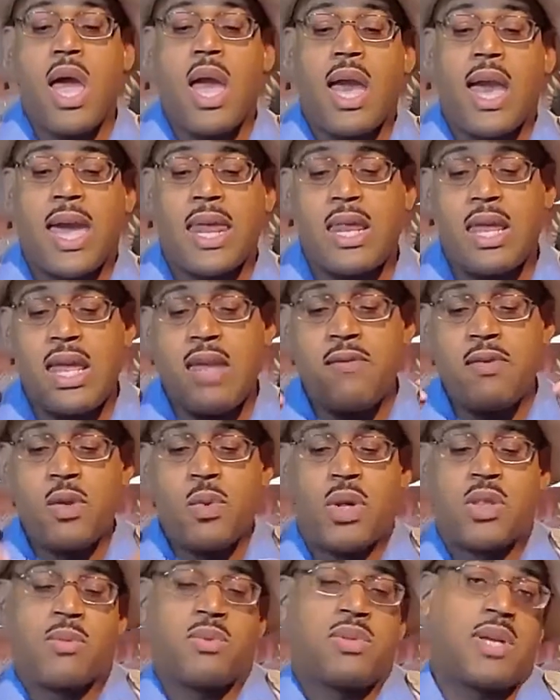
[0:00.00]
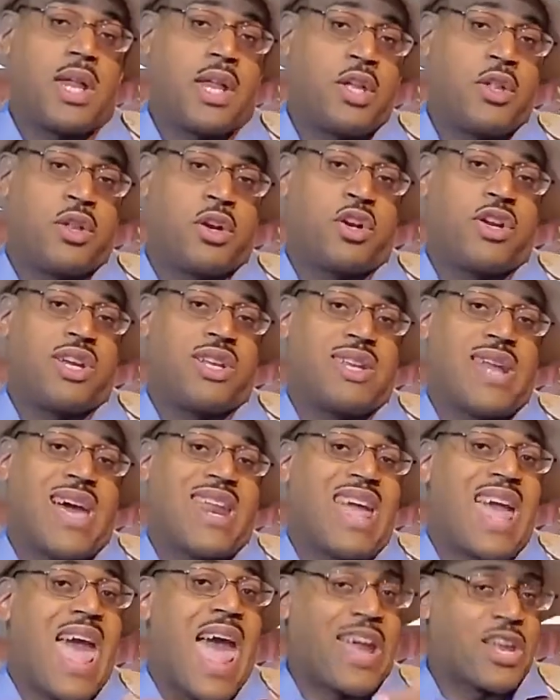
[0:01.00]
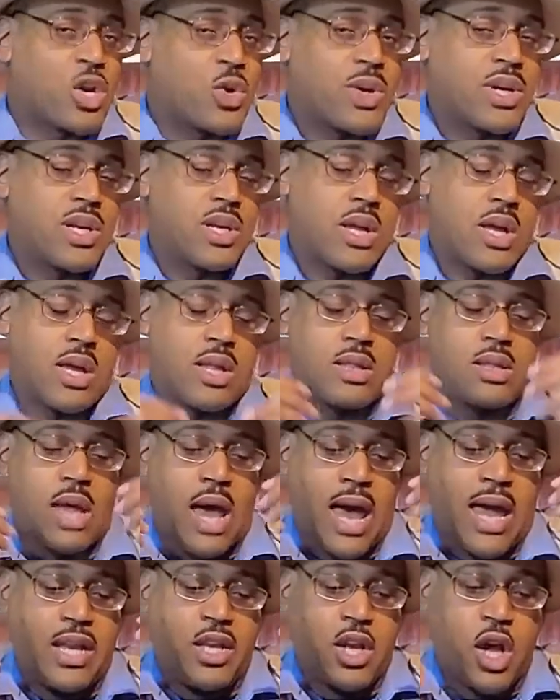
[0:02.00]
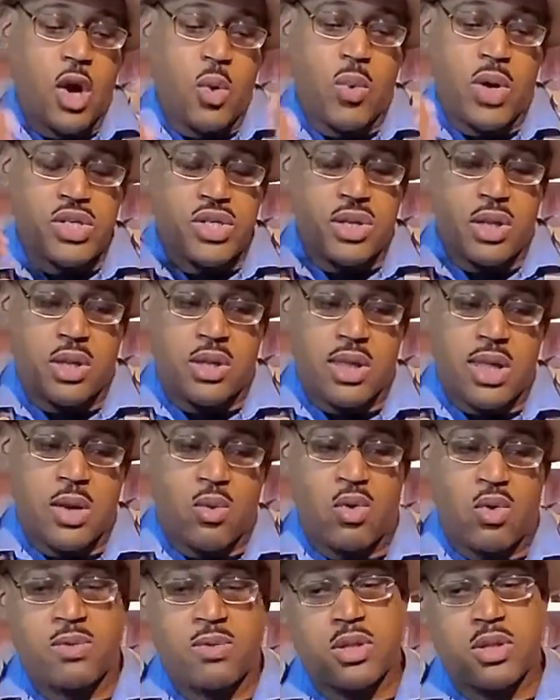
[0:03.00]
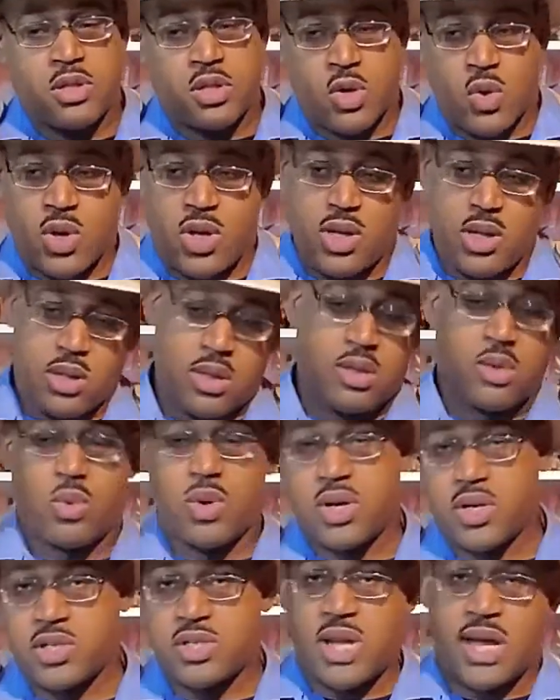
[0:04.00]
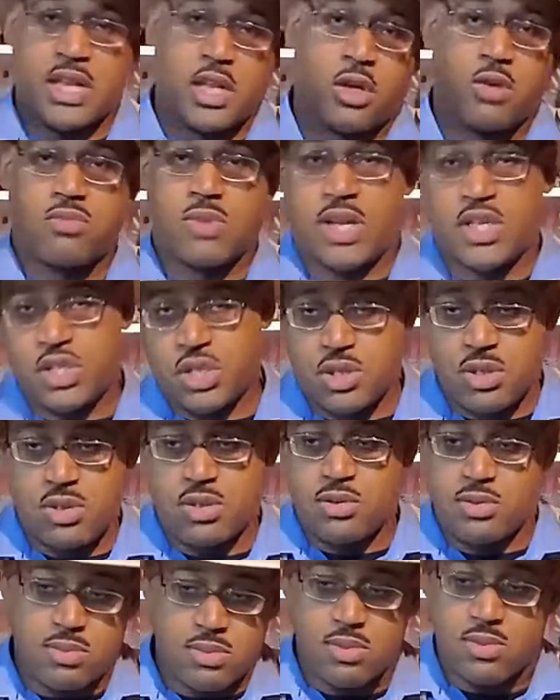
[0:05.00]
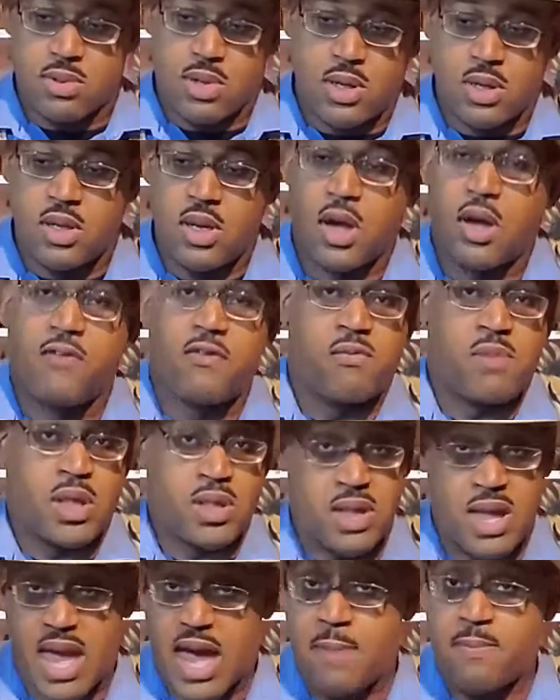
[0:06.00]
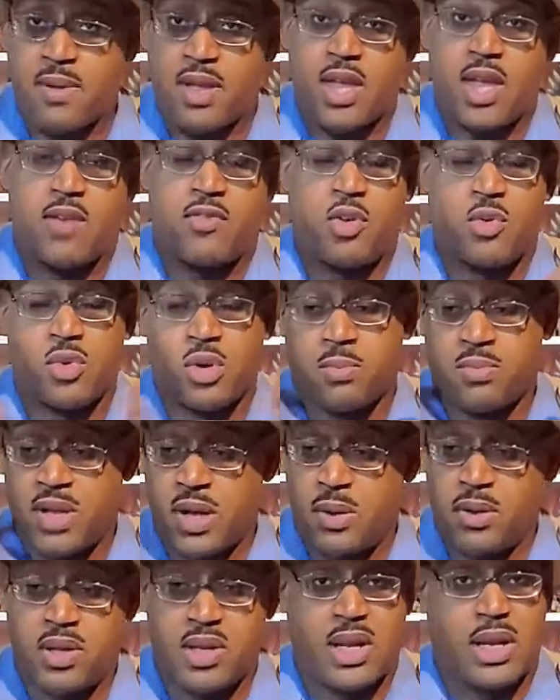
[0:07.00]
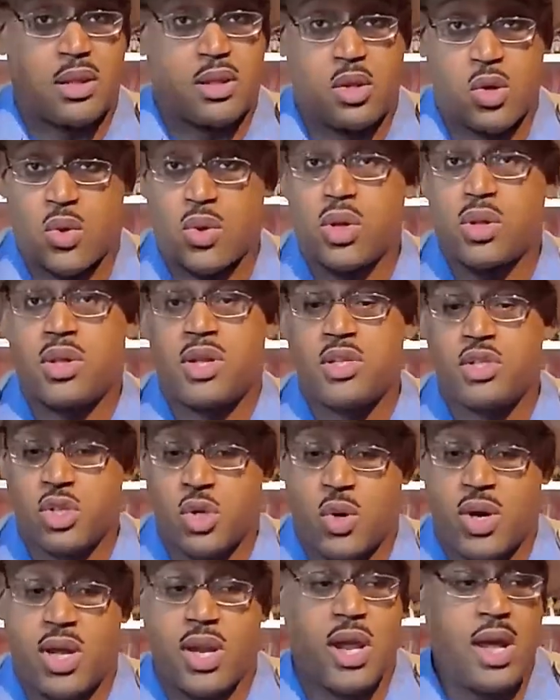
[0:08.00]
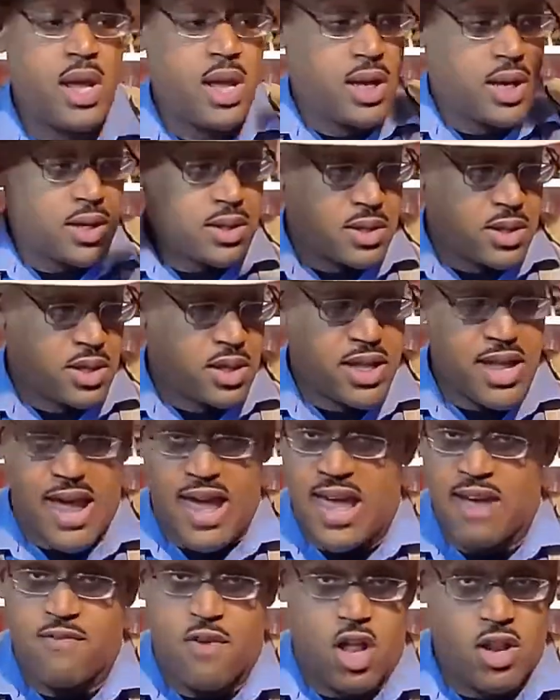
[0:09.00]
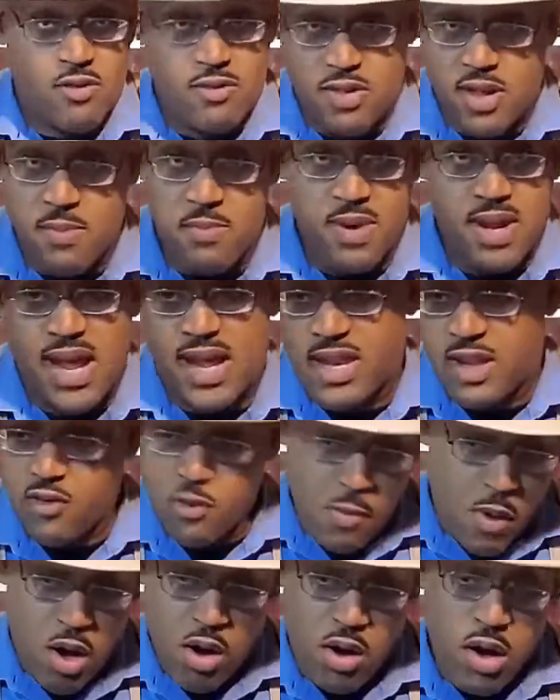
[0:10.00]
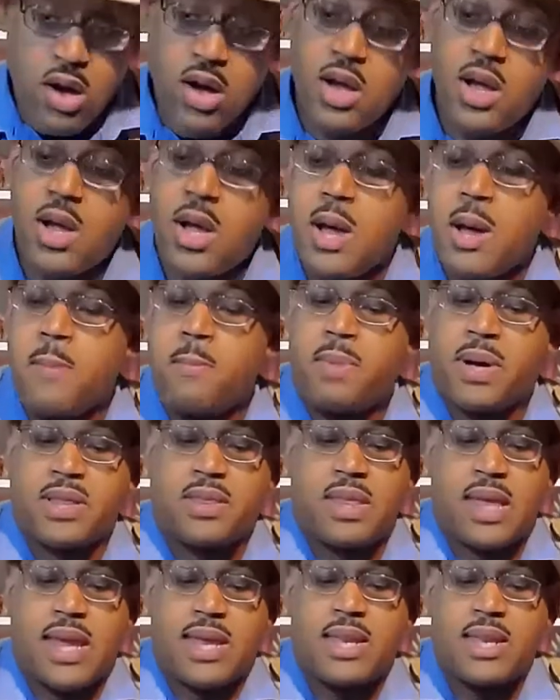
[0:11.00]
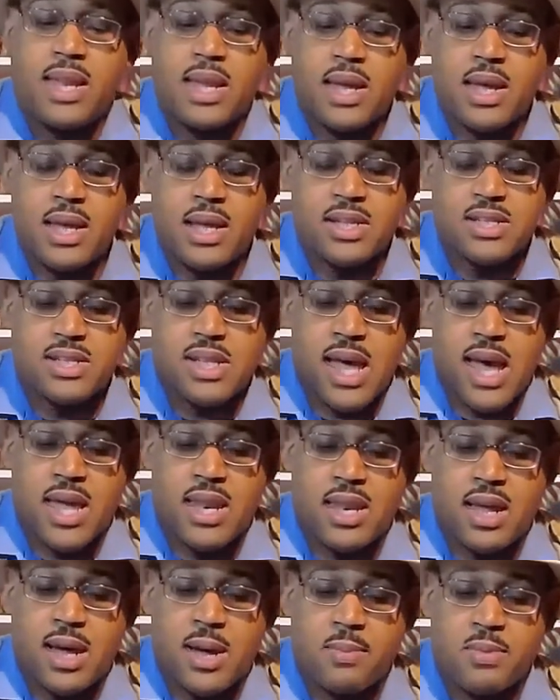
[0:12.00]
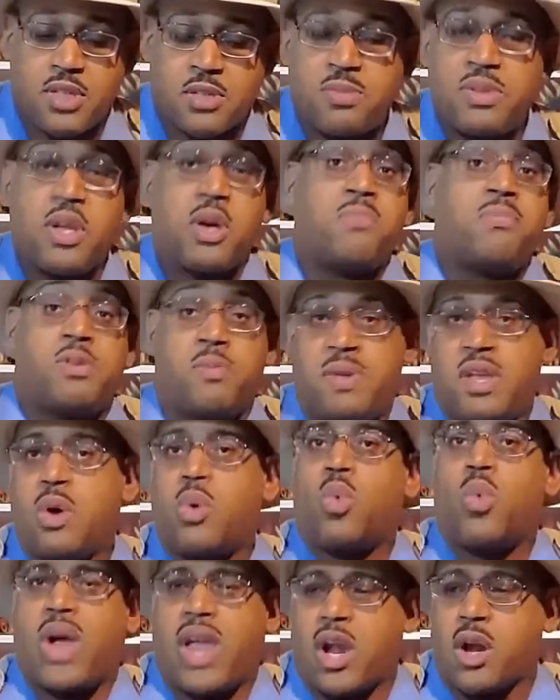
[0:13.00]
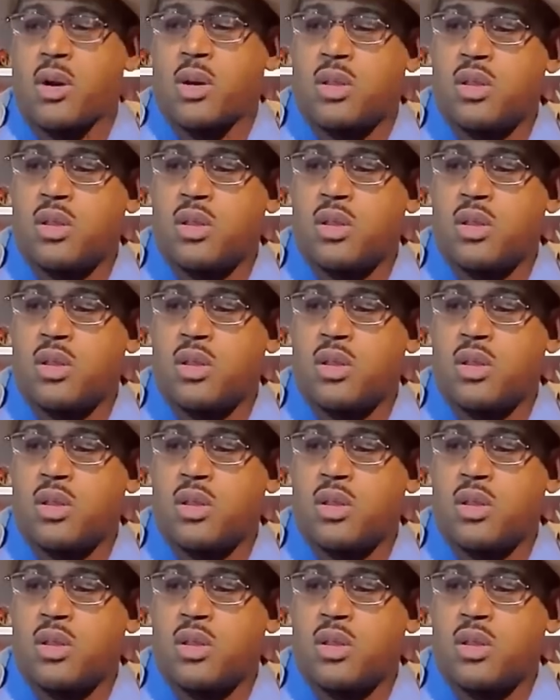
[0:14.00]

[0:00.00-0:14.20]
And even the ones I'm telling you that are not accurate, I don't want you to think, well, this toy is the worst. I don't, I shouldn't, you know, if it makes you happy, if you want to play with it, it's yours, enjoy it. Clearly, I have all of them and I love them all. But the idea is that um, just to, to be aware.